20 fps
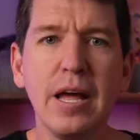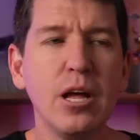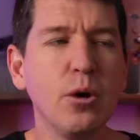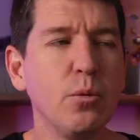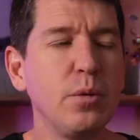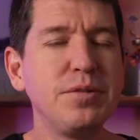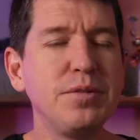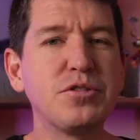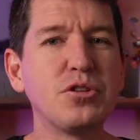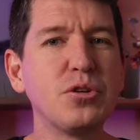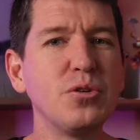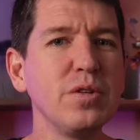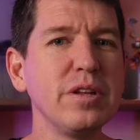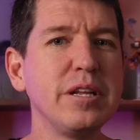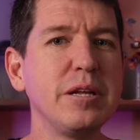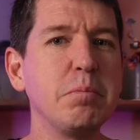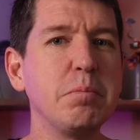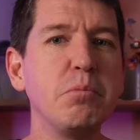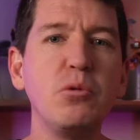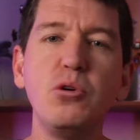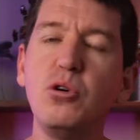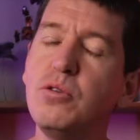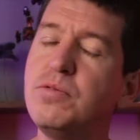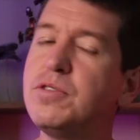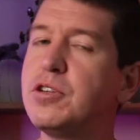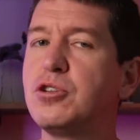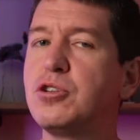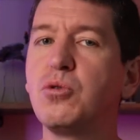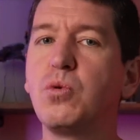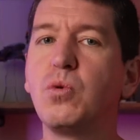We've certainly
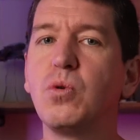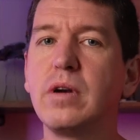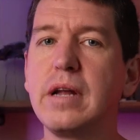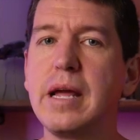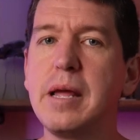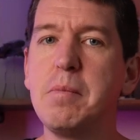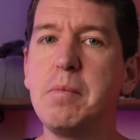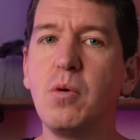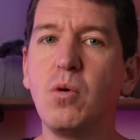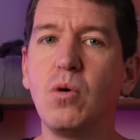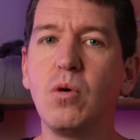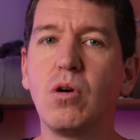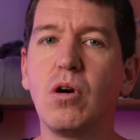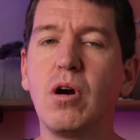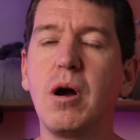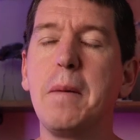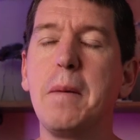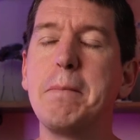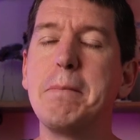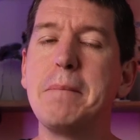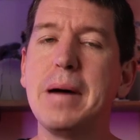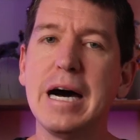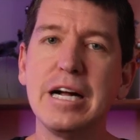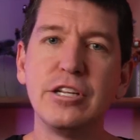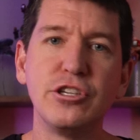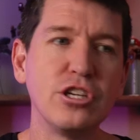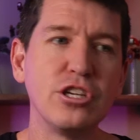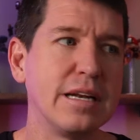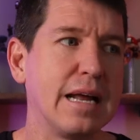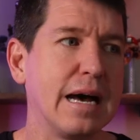moved toward a more
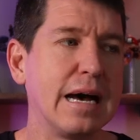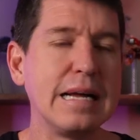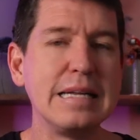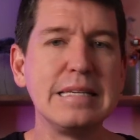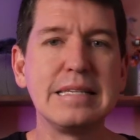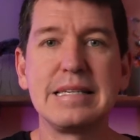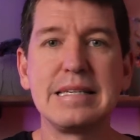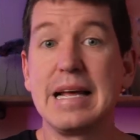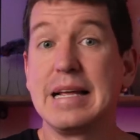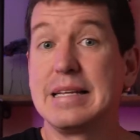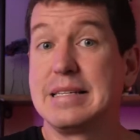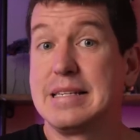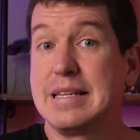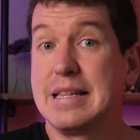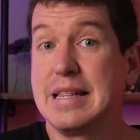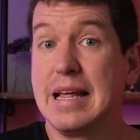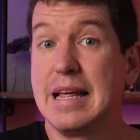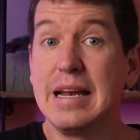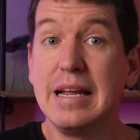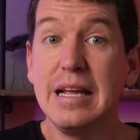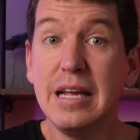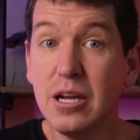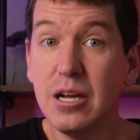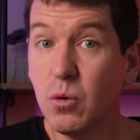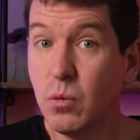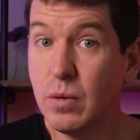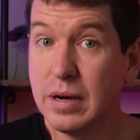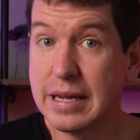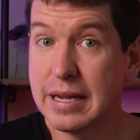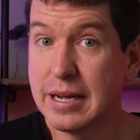homogenized aesthetic
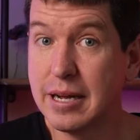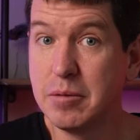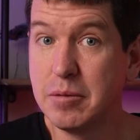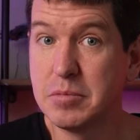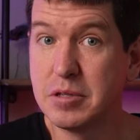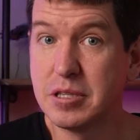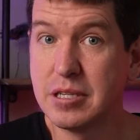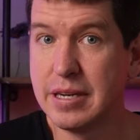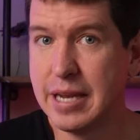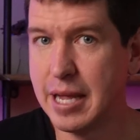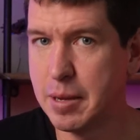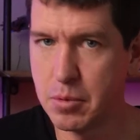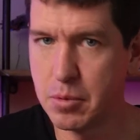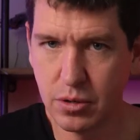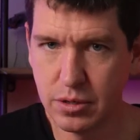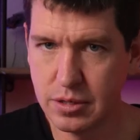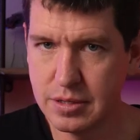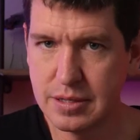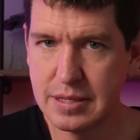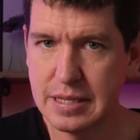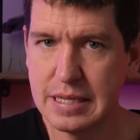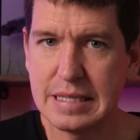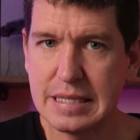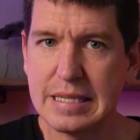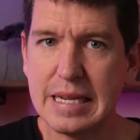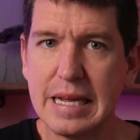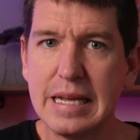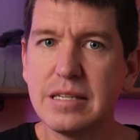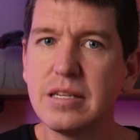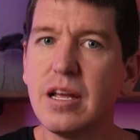when it comes to neighborhoods these
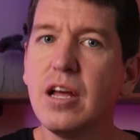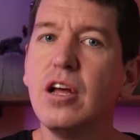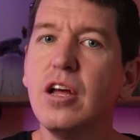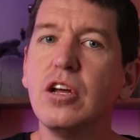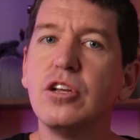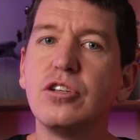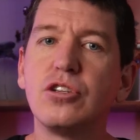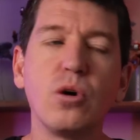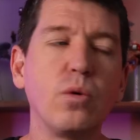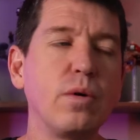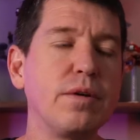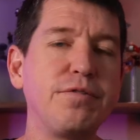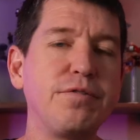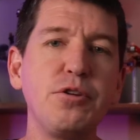days. So if